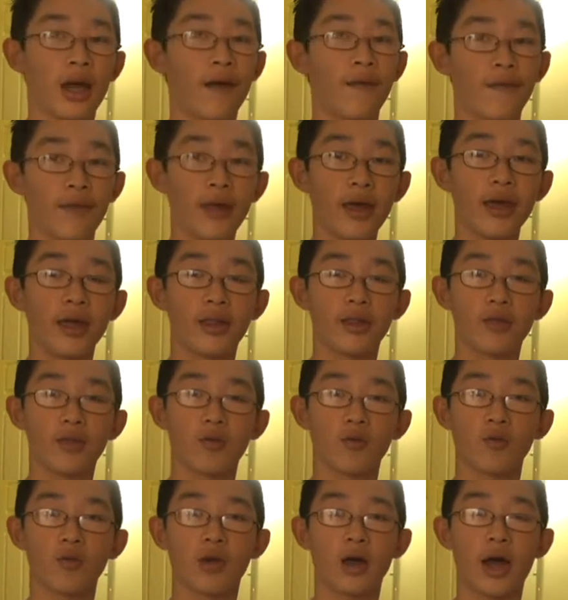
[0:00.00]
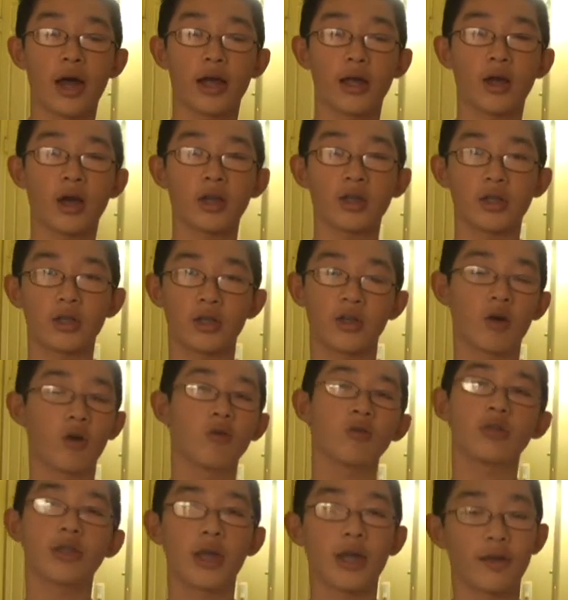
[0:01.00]
And then I got the
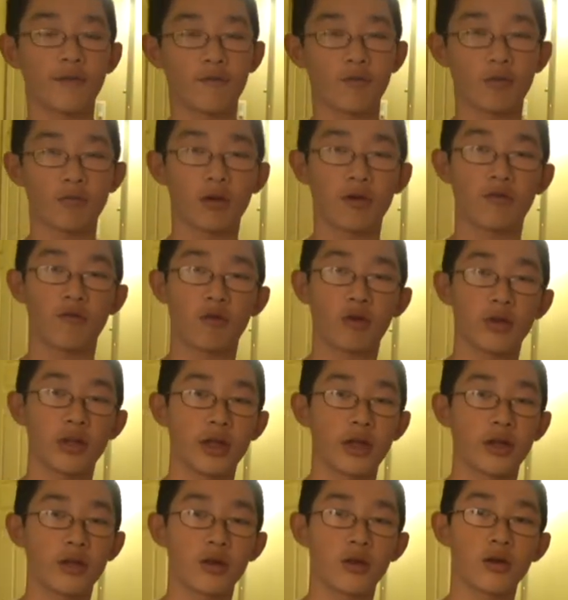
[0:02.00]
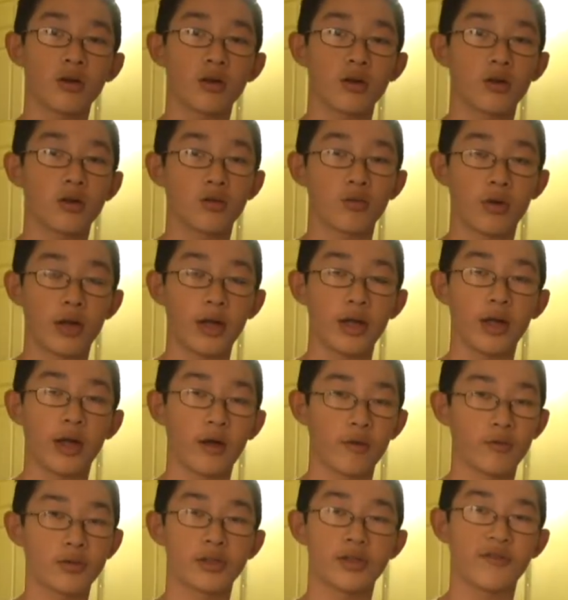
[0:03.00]
GhostHand 4x4 later, right?
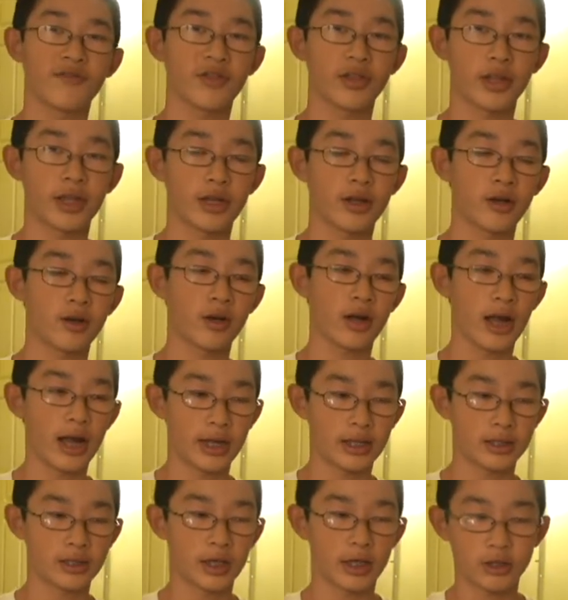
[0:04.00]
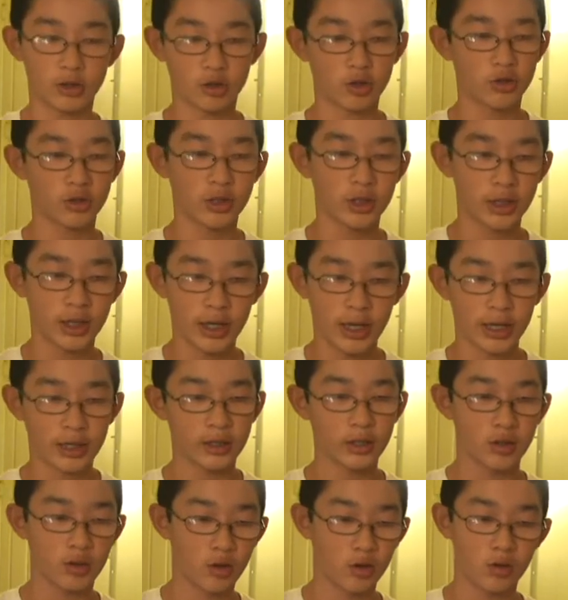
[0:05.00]
I received it later, and I turned it
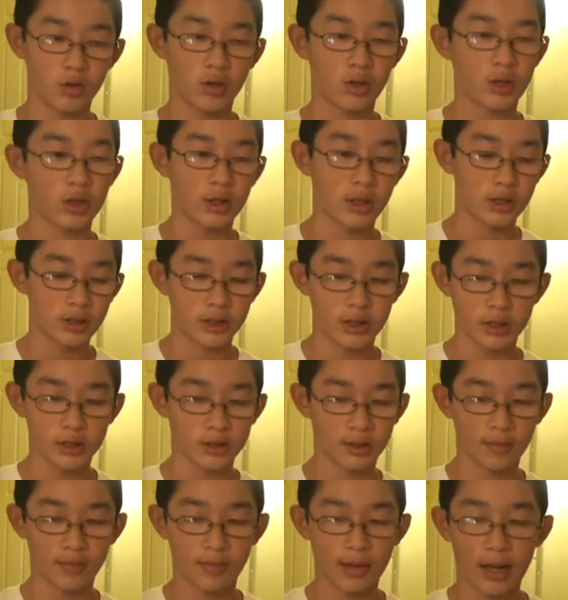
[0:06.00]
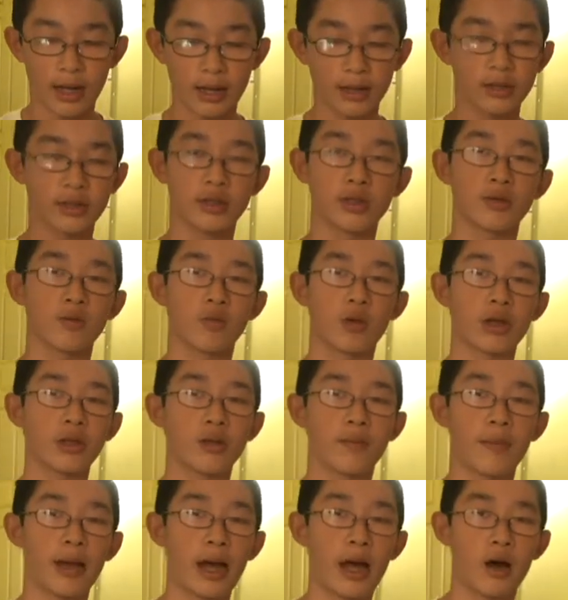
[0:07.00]
and, you know, did some
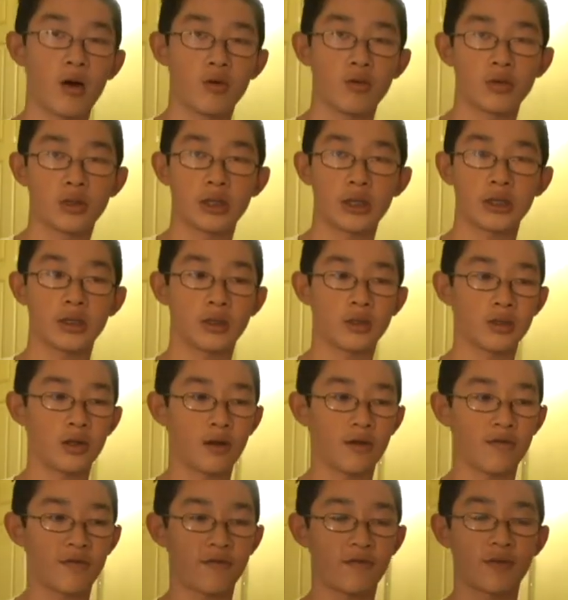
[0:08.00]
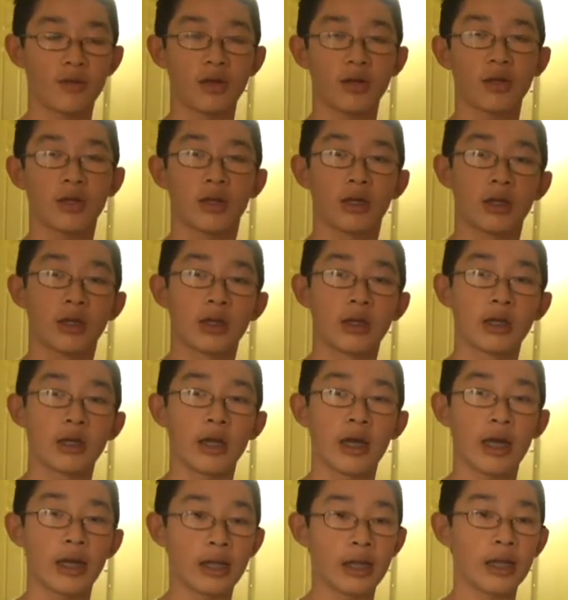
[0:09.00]
random algs and stuff.
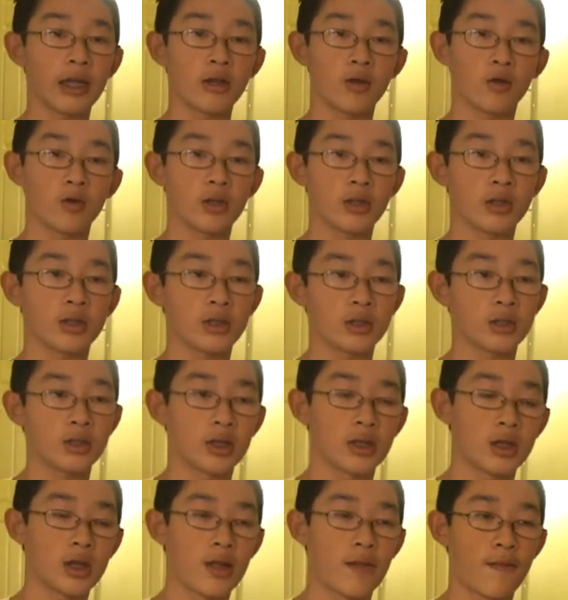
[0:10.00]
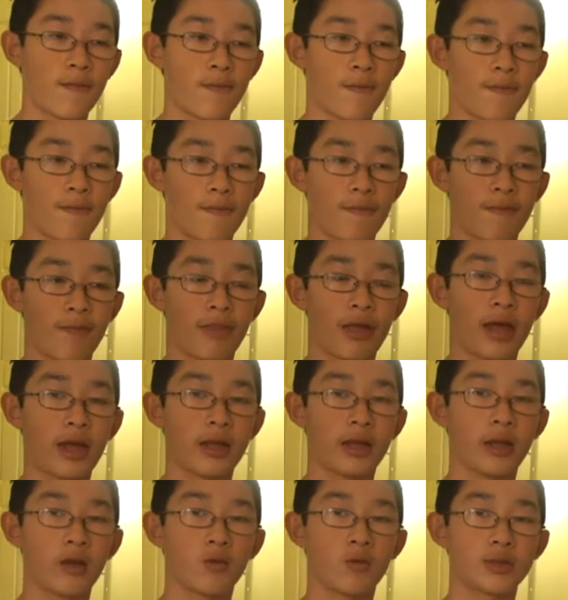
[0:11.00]
And I noticed
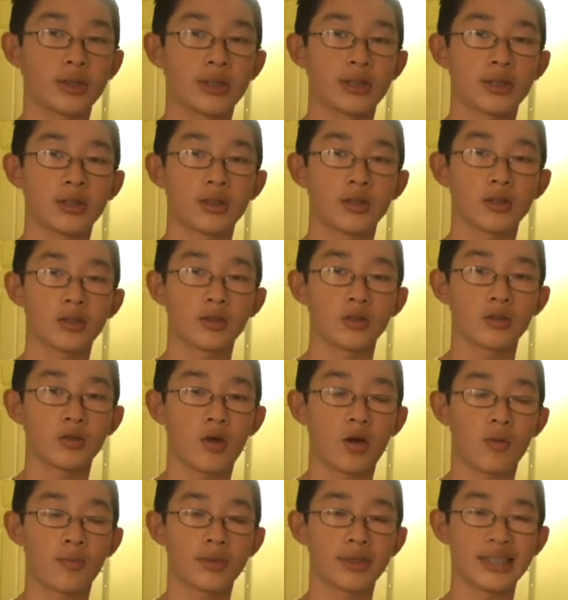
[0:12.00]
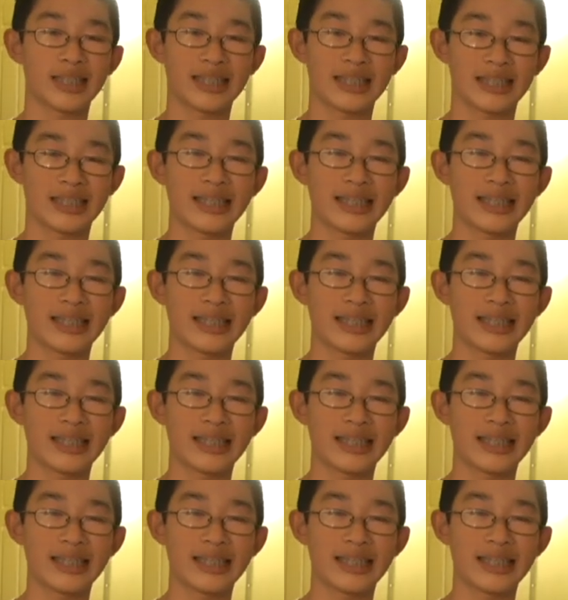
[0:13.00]
that it was almost